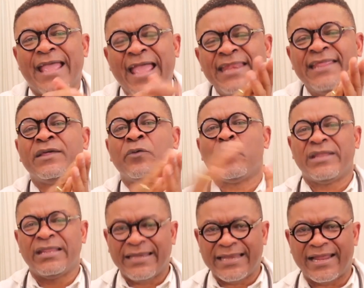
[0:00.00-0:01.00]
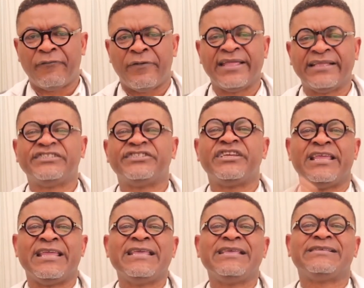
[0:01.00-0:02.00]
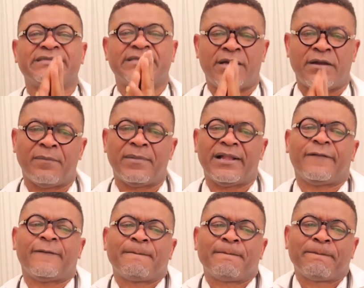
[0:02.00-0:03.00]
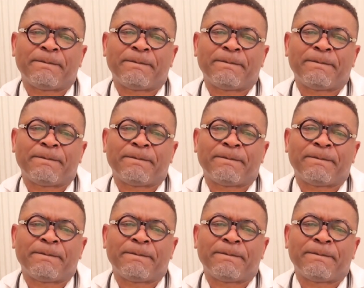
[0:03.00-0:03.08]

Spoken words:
Anything within that range is normal.